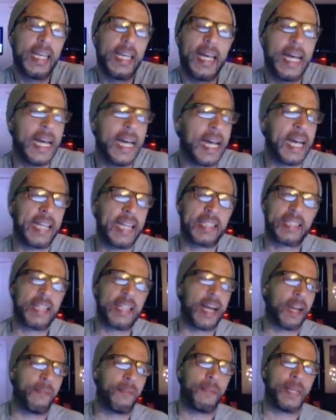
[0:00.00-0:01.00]
Ah, it's
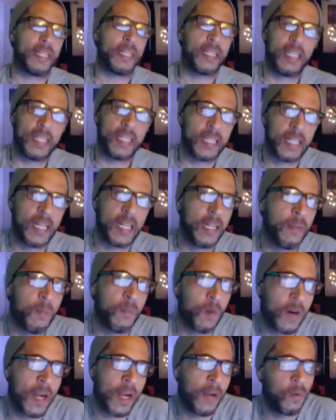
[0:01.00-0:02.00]
not a big deal
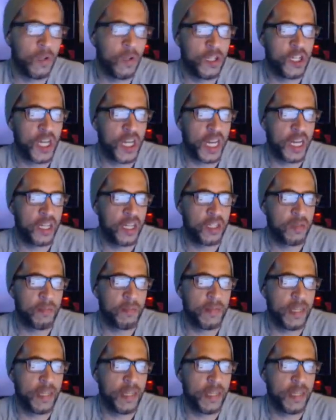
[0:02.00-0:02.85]
anymore. I would change them.